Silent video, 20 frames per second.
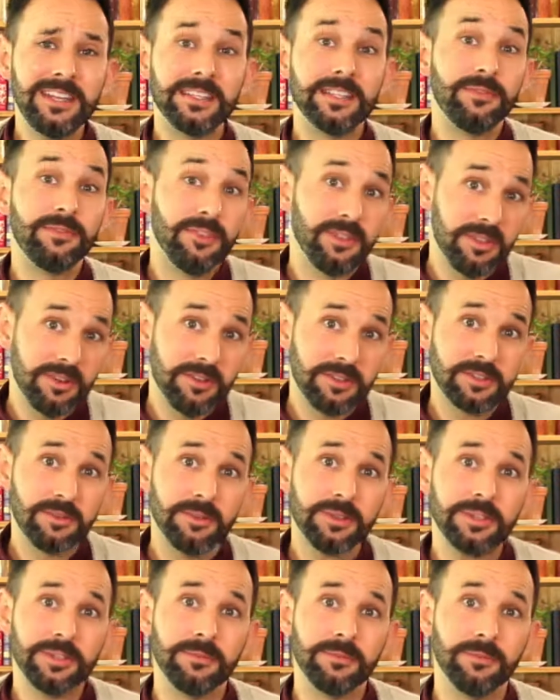if you don't
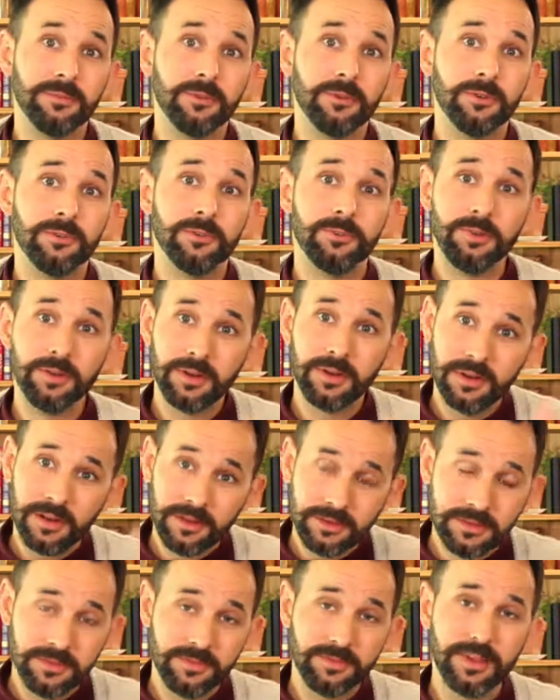squash them or put
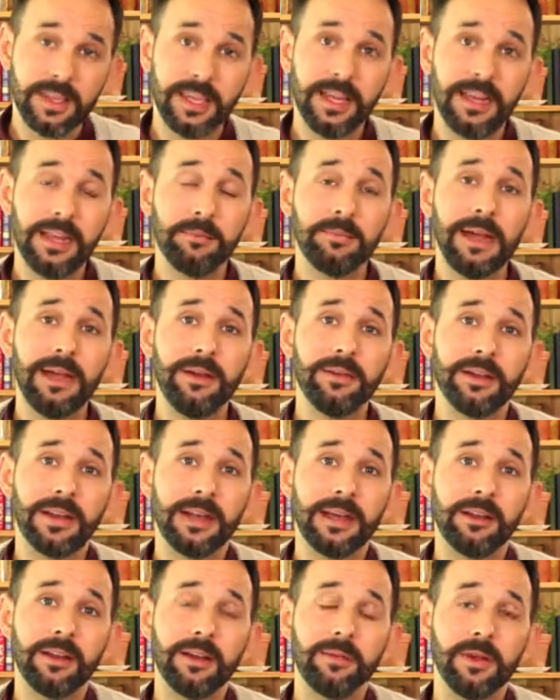loads of killing powder
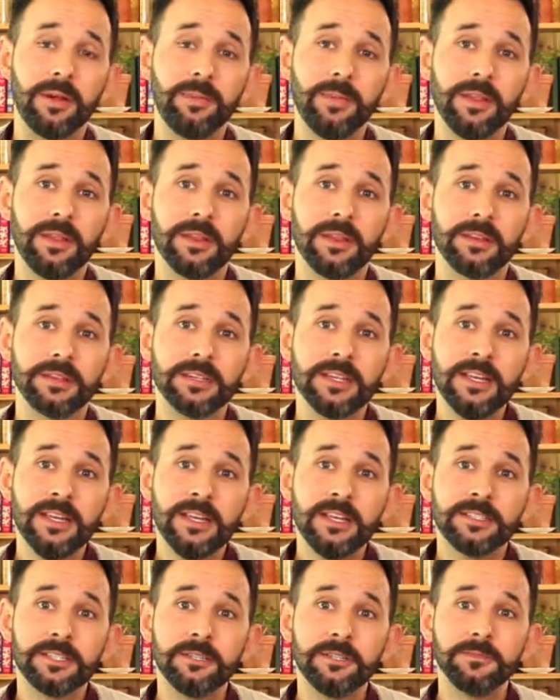down like my mother does.
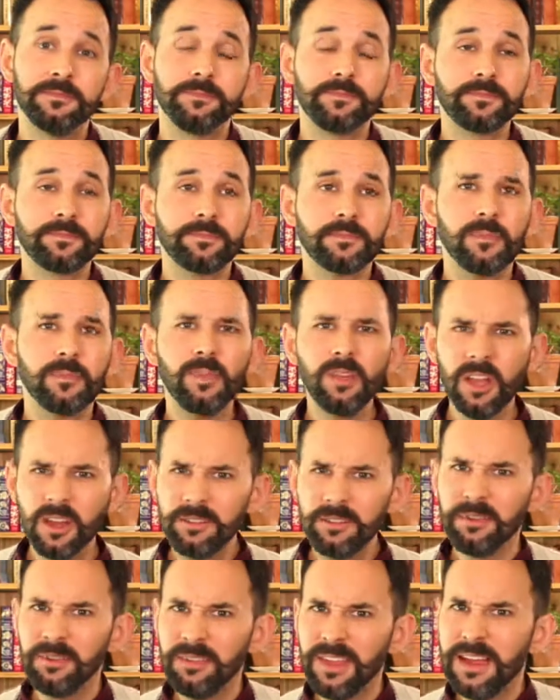So I
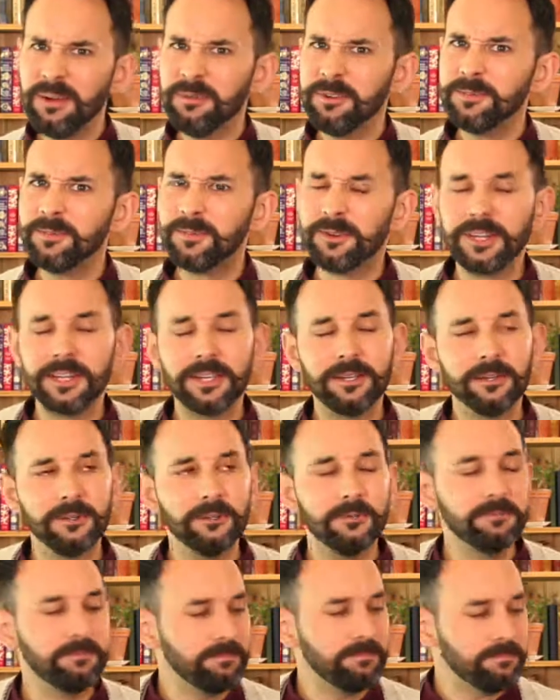thought that was pretty
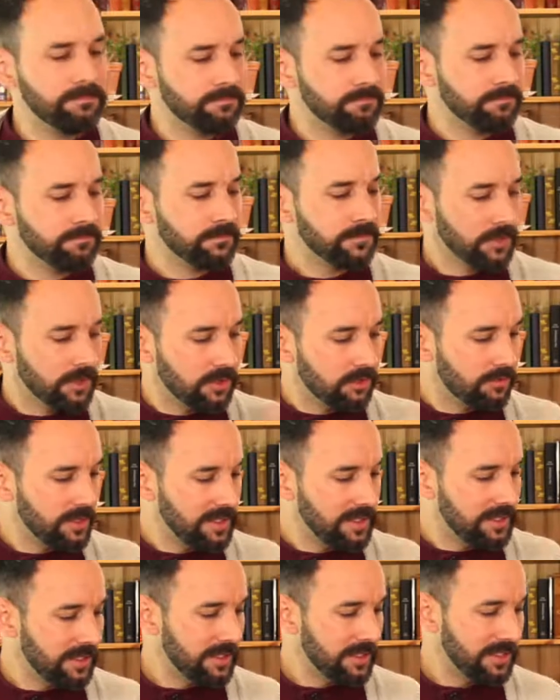cool. Now, the
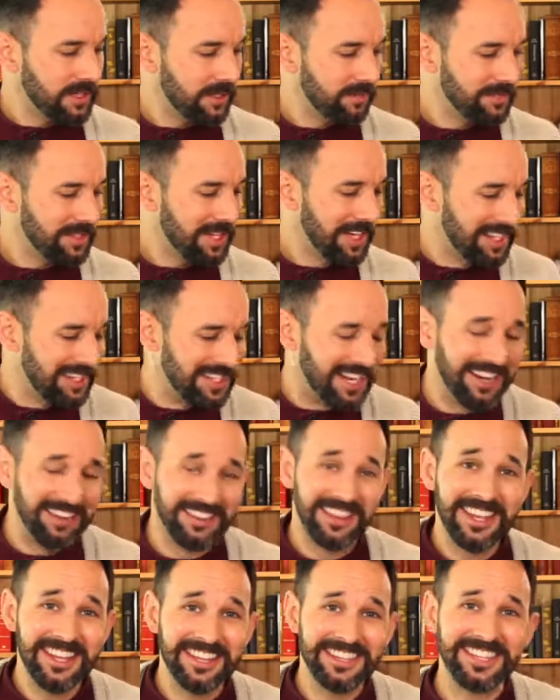reason this comes into
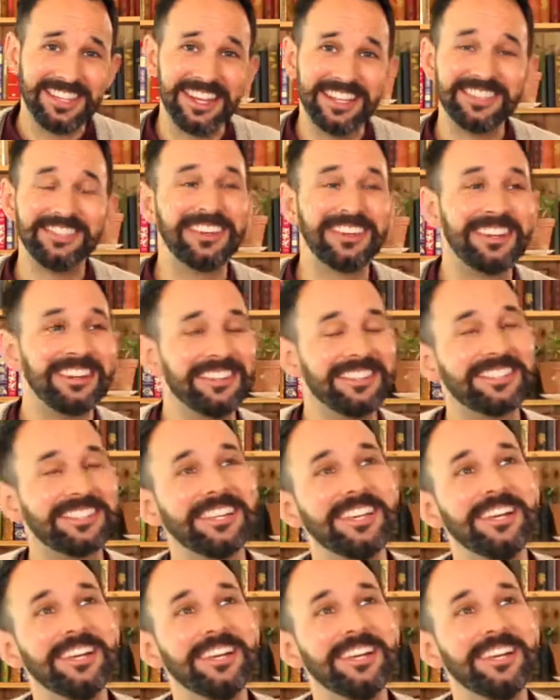this is because